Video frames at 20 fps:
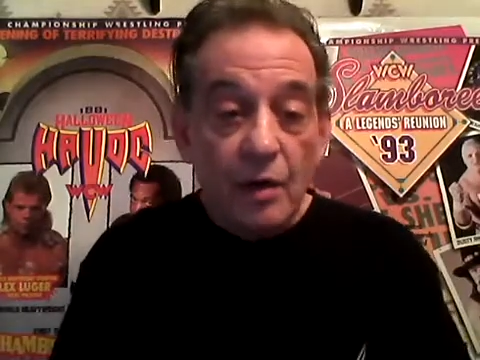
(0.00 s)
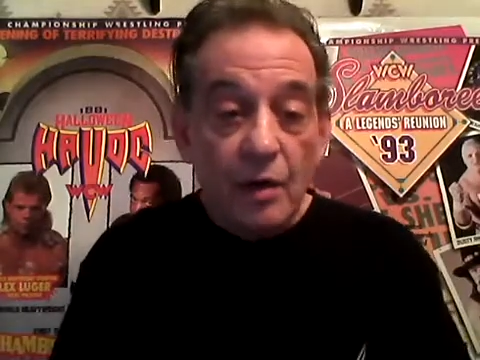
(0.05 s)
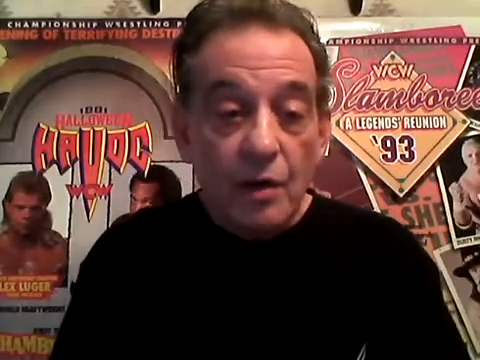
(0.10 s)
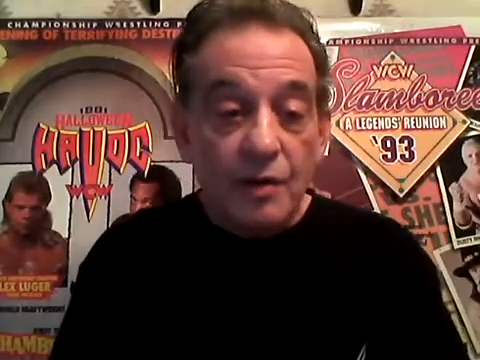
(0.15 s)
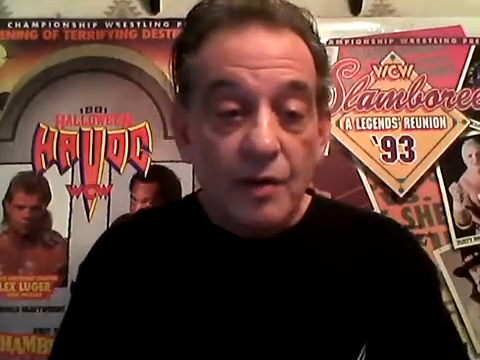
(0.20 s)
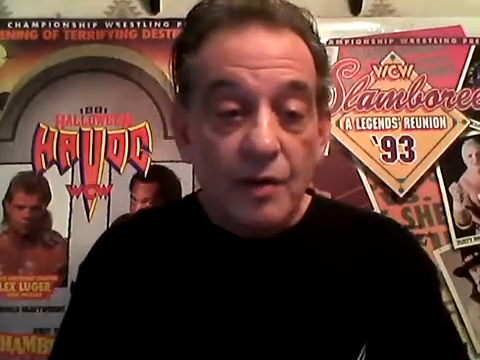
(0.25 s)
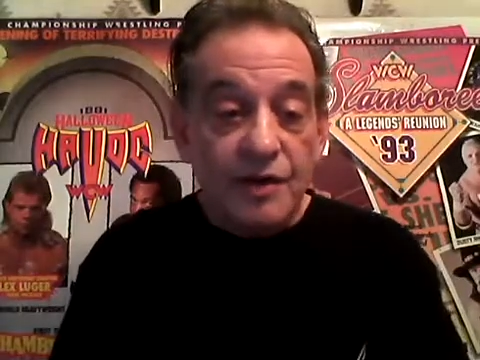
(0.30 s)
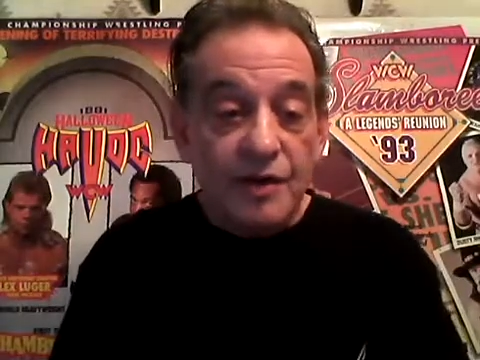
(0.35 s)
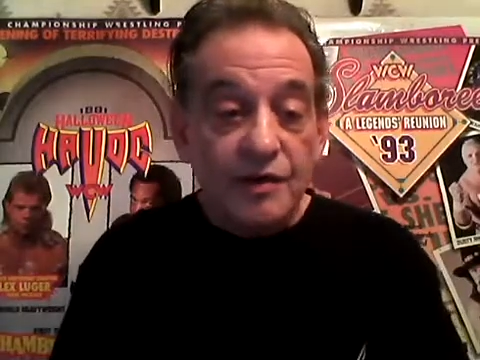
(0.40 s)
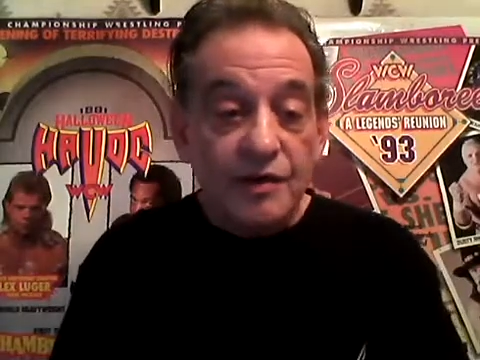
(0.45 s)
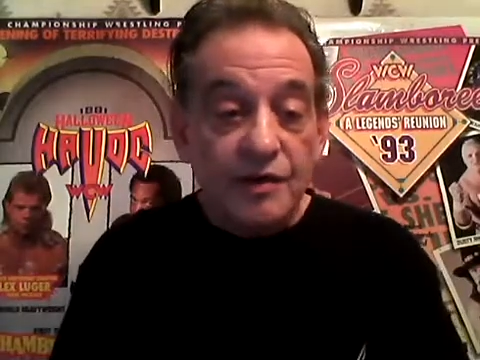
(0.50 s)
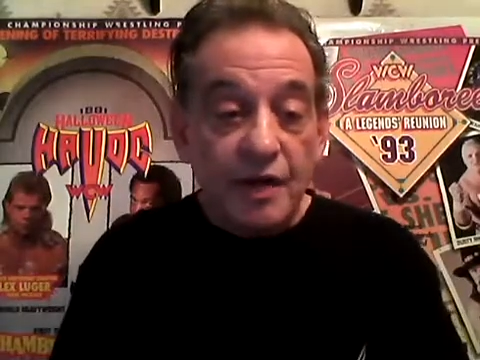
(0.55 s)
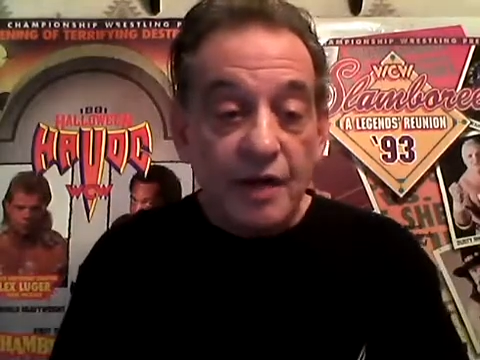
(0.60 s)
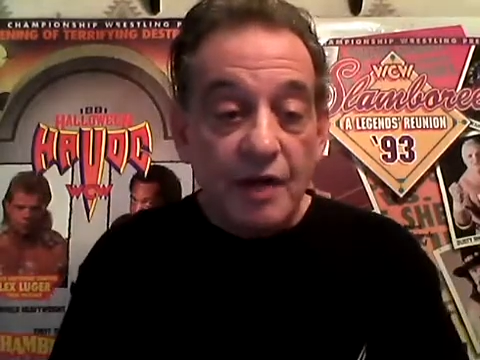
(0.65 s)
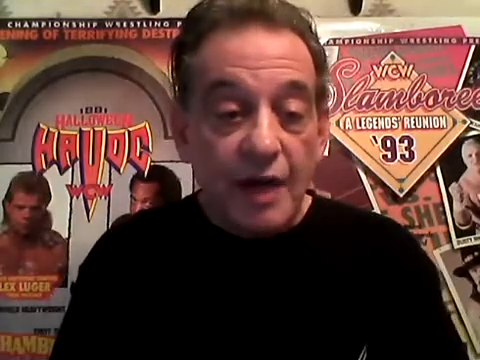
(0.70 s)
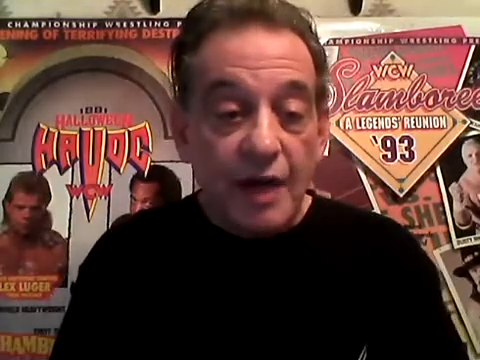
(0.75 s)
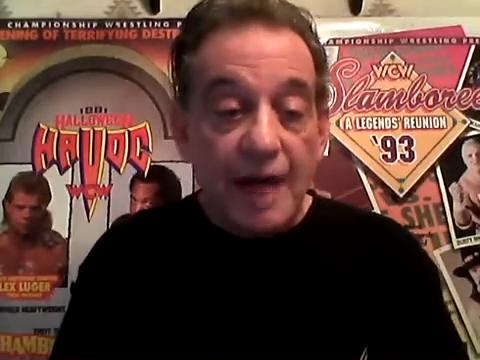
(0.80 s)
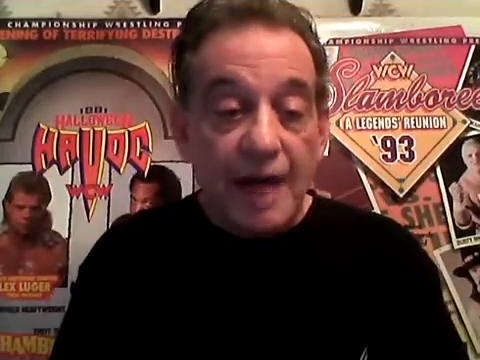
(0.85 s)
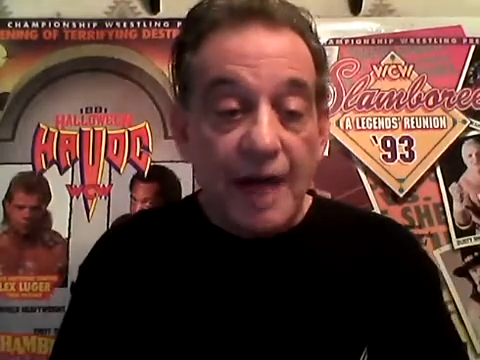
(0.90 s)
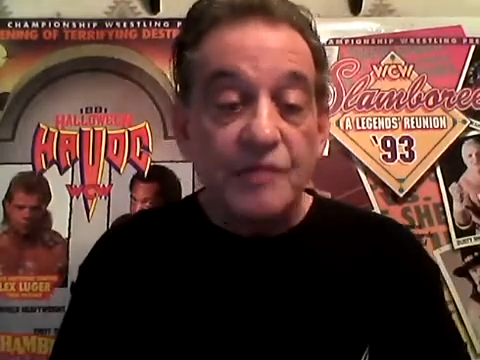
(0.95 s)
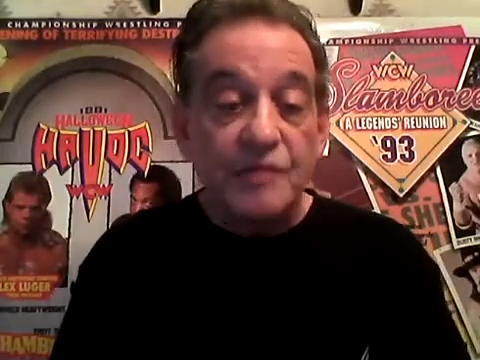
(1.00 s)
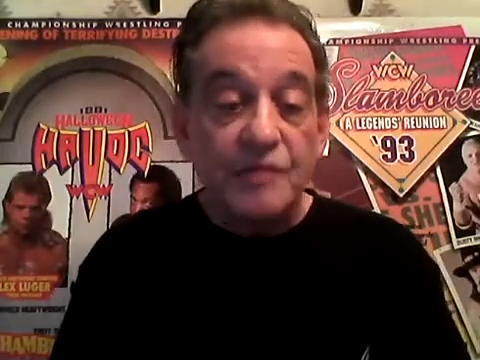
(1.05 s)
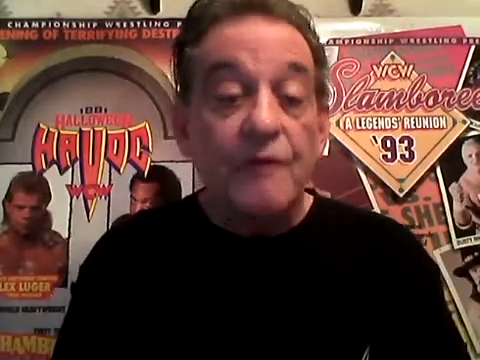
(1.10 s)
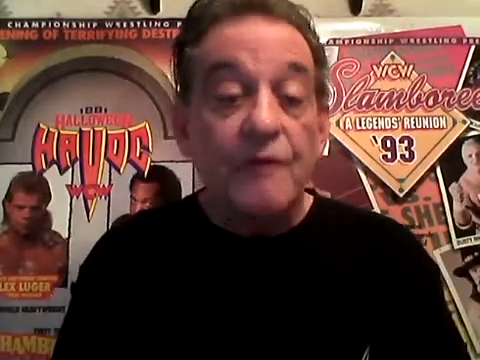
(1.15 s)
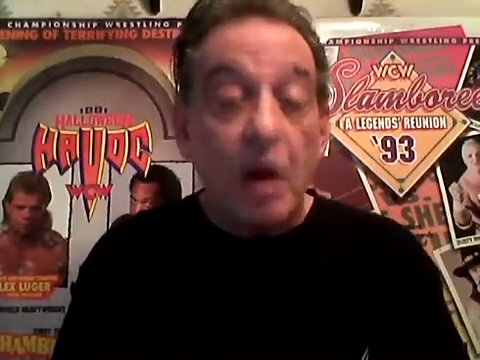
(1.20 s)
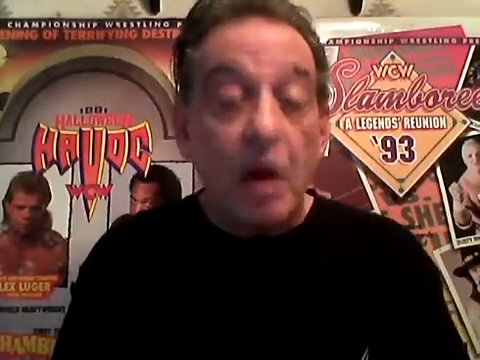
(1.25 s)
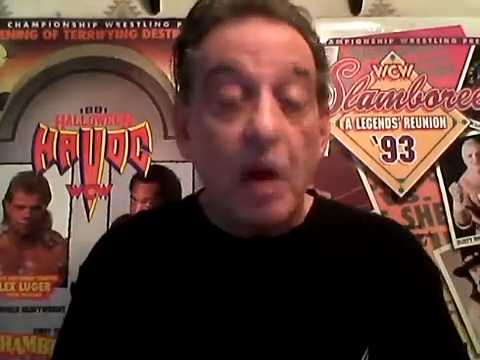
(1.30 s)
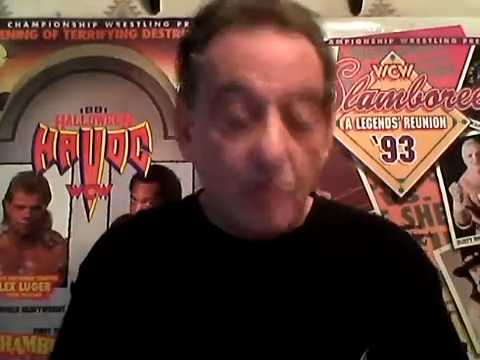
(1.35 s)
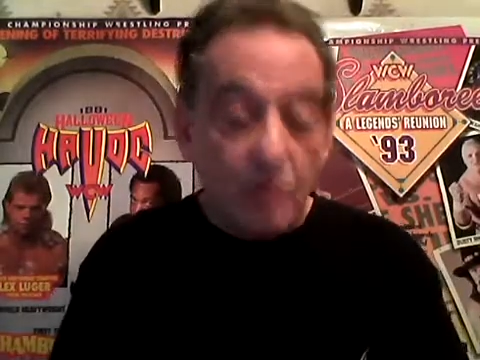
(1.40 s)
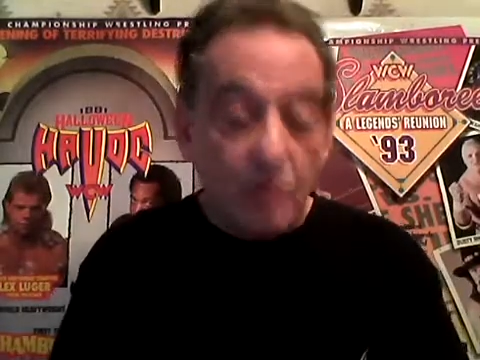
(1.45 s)
with his House of
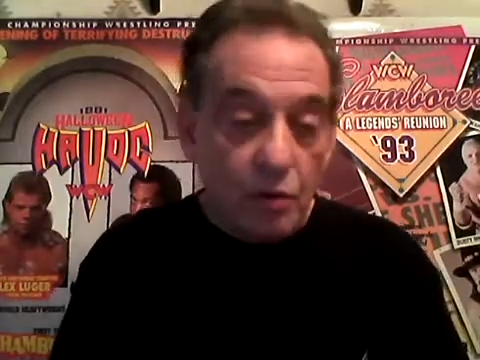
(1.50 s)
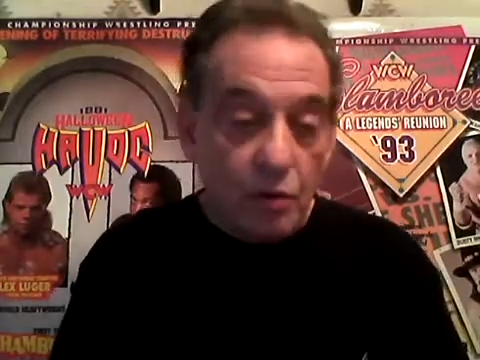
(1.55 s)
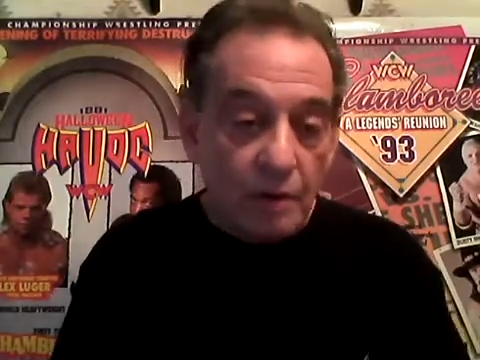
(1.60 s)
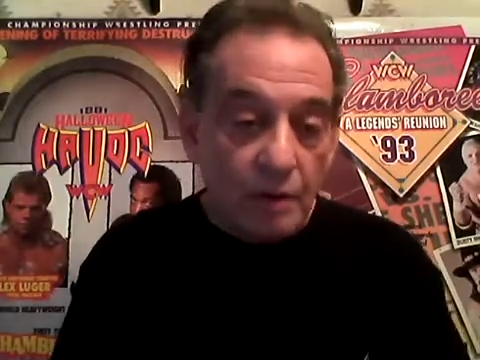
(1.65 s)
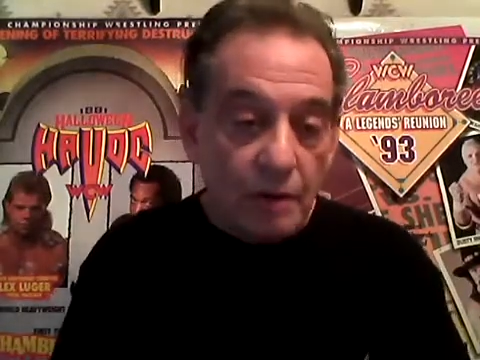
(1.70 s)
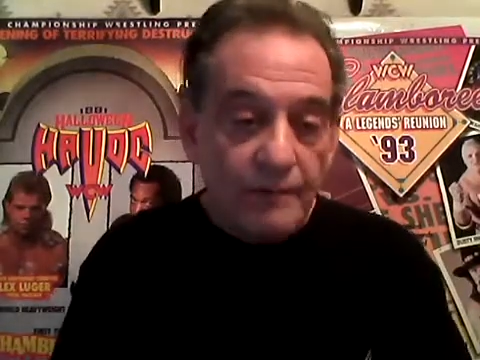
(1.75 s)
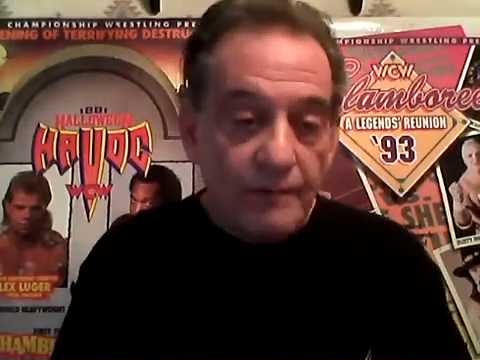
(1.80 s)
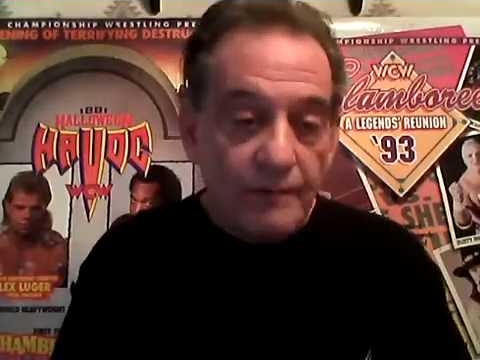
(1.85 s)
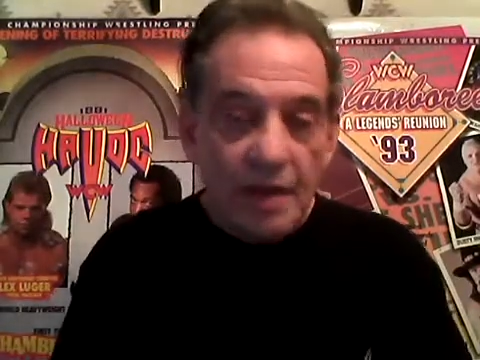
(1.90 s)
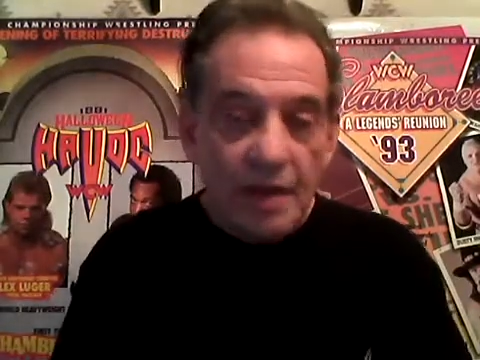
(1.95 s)
Hardcore.